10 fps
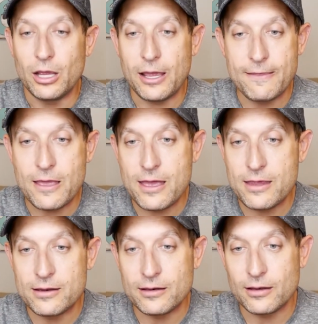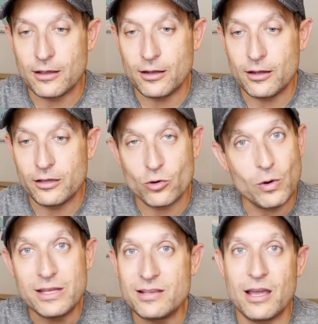and then your
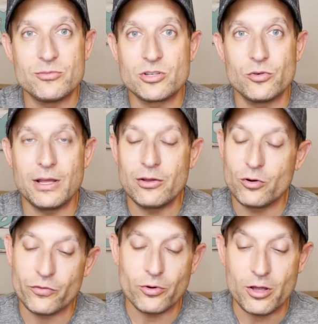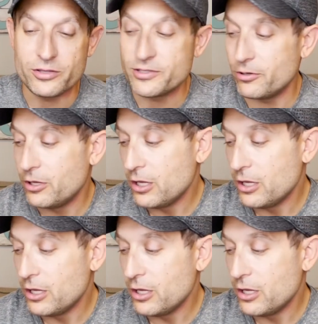wait times go down overall. So